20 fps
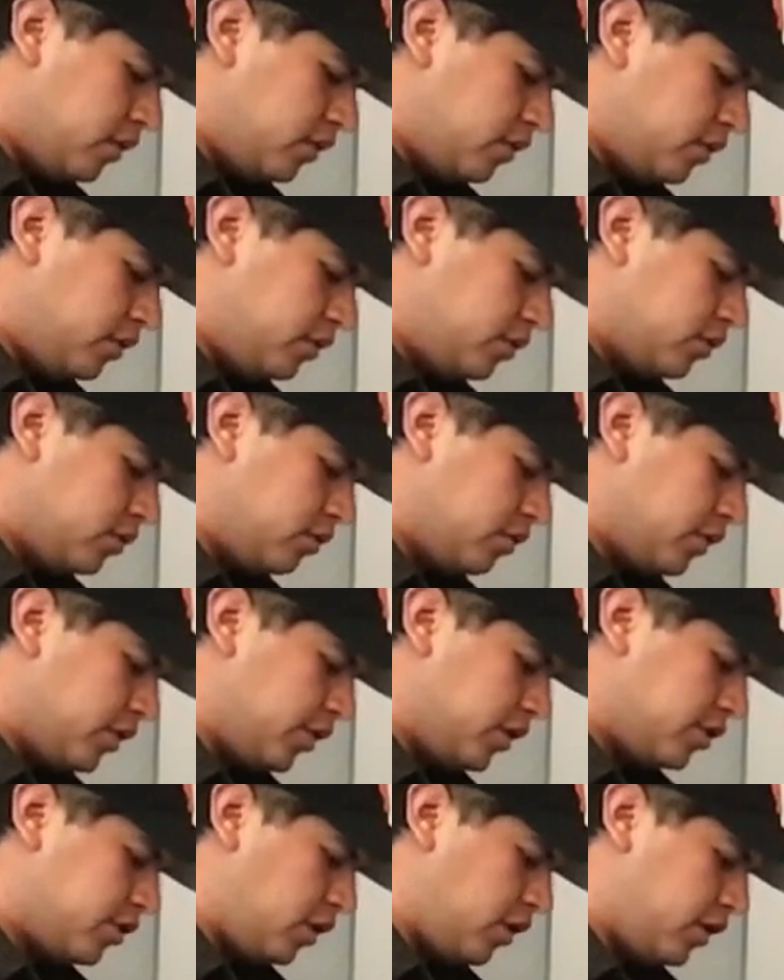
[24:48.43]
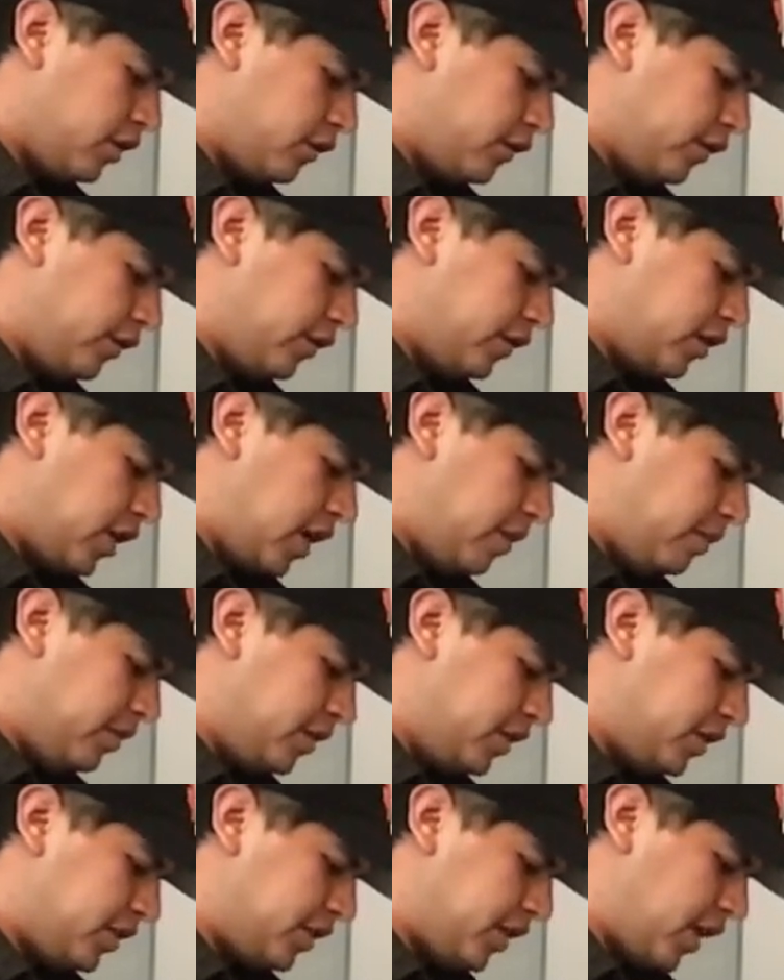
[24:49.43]
So we're going to start at the very top
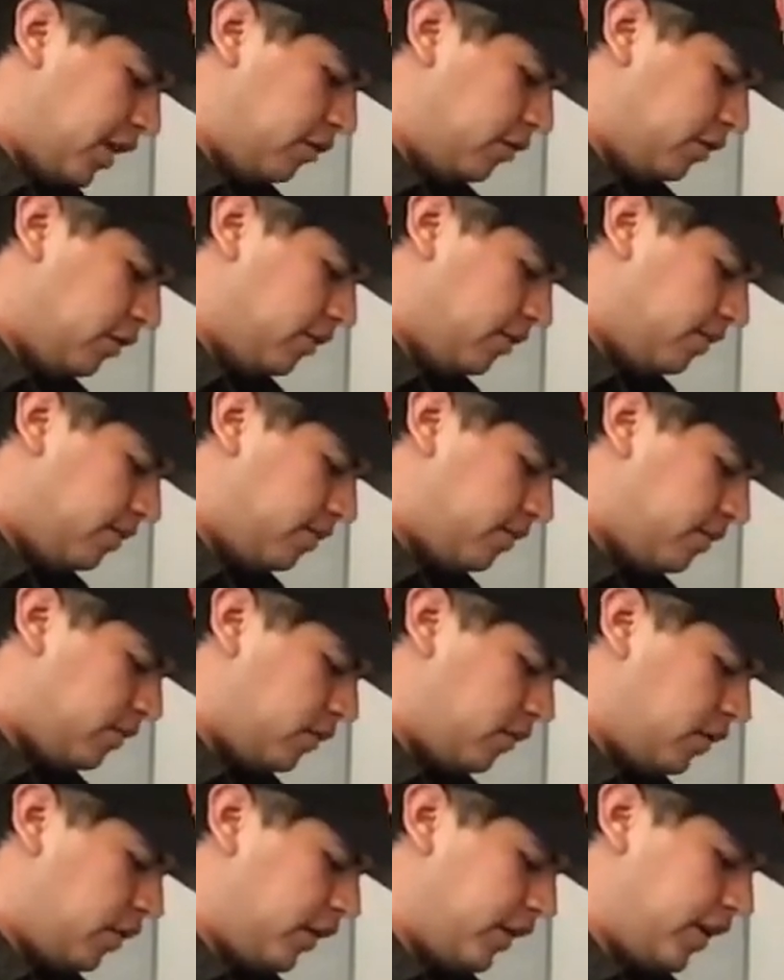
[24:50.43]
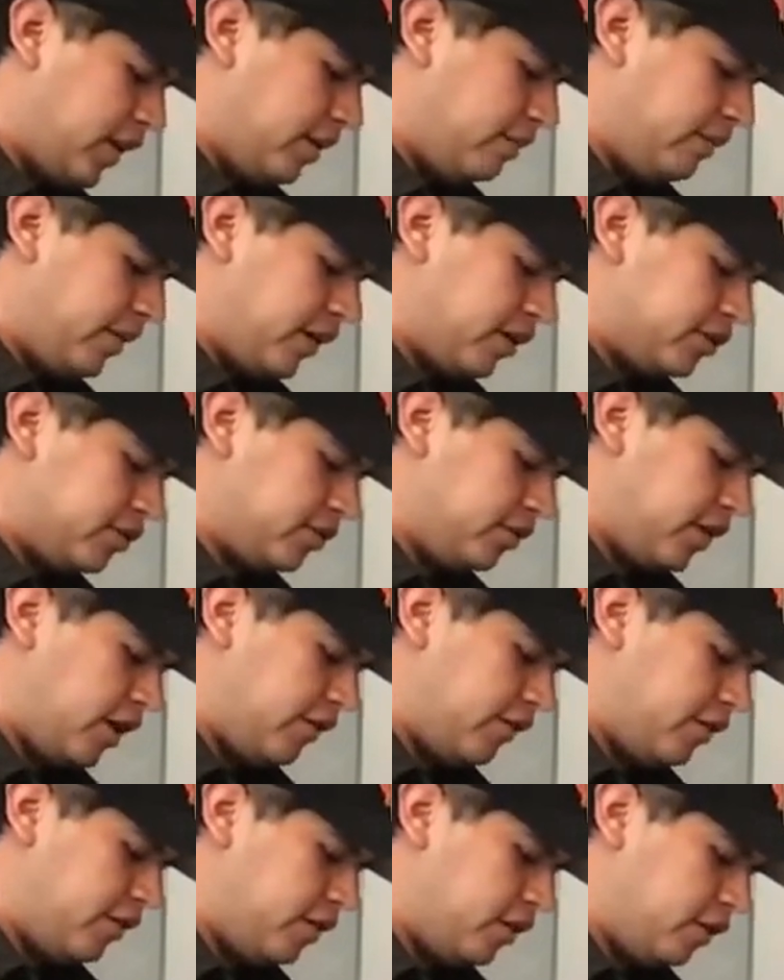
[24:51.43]
of this tower. Again, make sure you
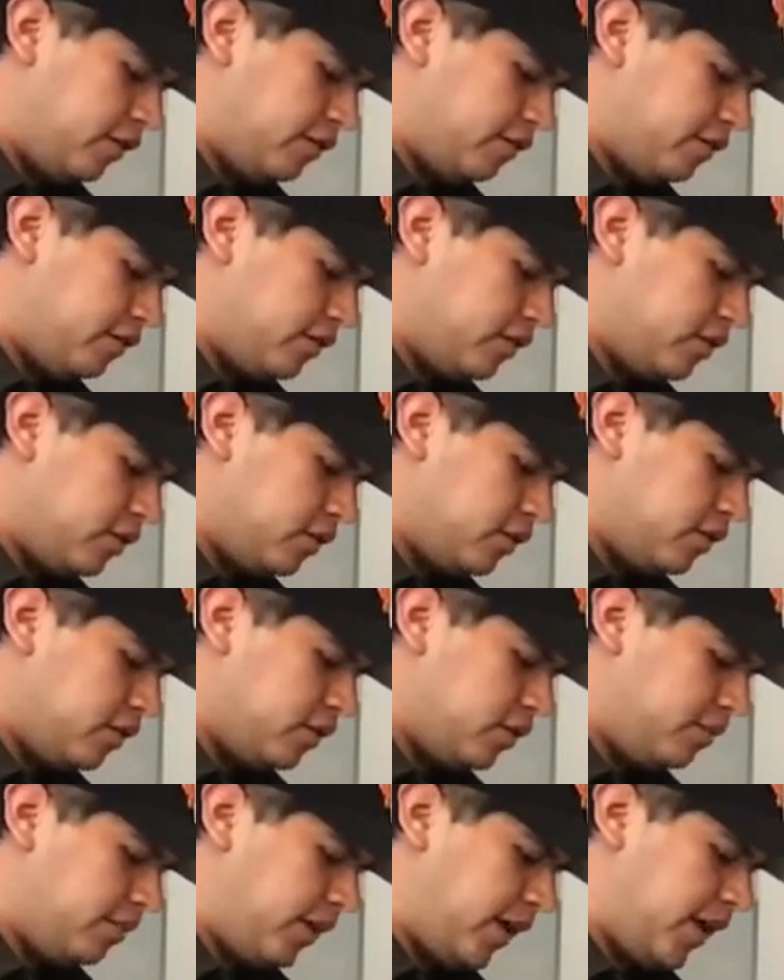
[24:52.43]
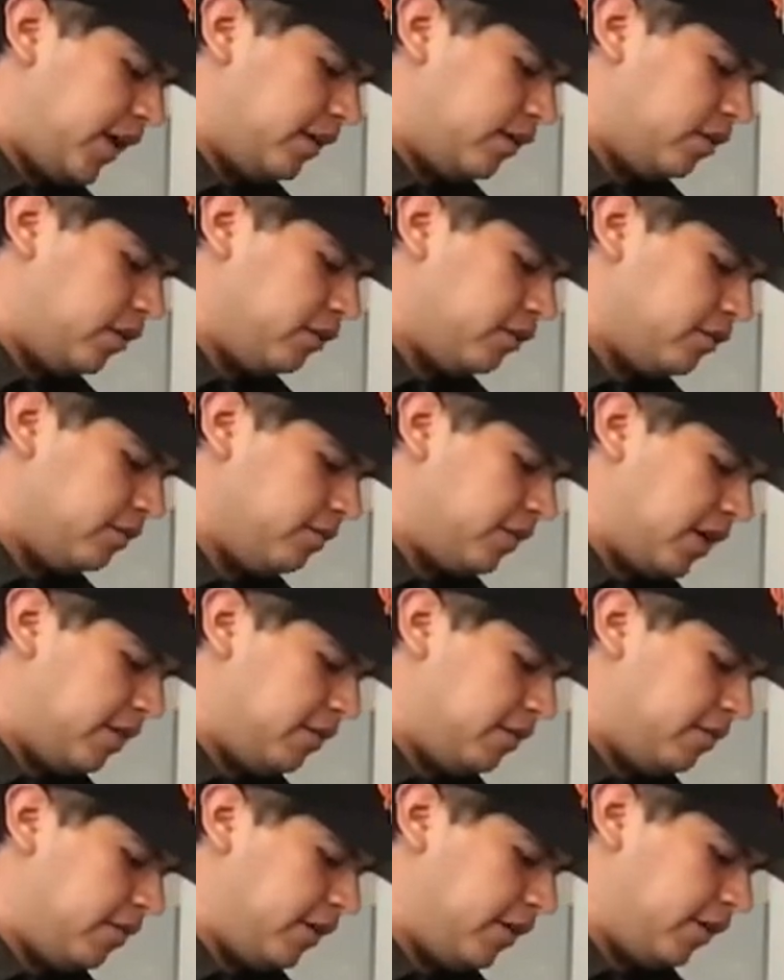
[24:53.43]
have enough paint on your
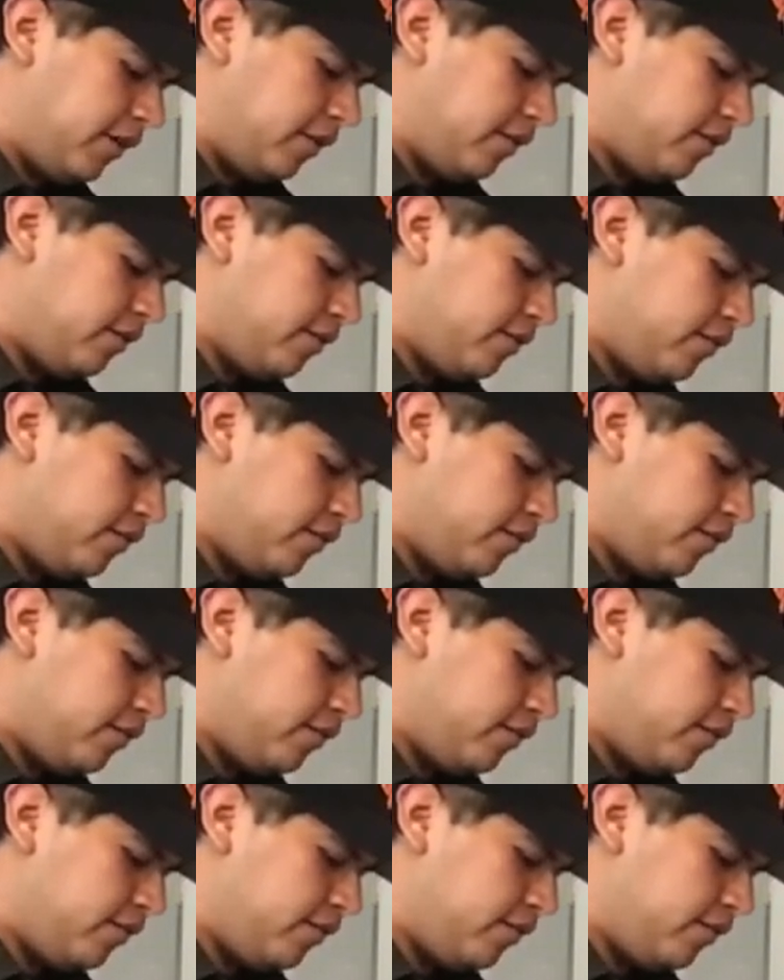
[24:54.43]
baby bear.